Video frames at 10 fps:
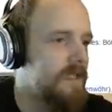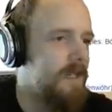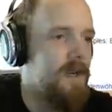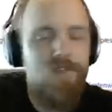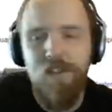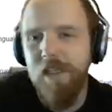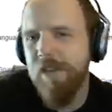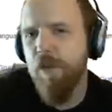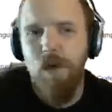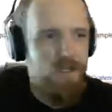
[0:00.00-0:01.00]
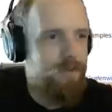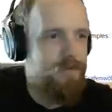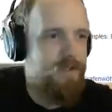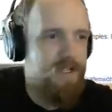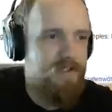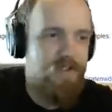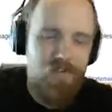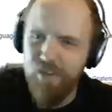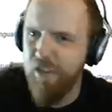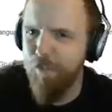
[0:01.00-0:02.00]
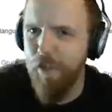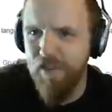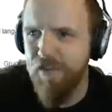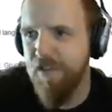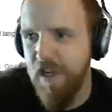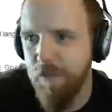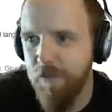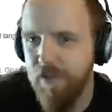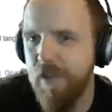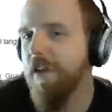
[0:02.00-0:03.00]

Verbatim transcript: Obviously, it's quite loose. It's just to give places names.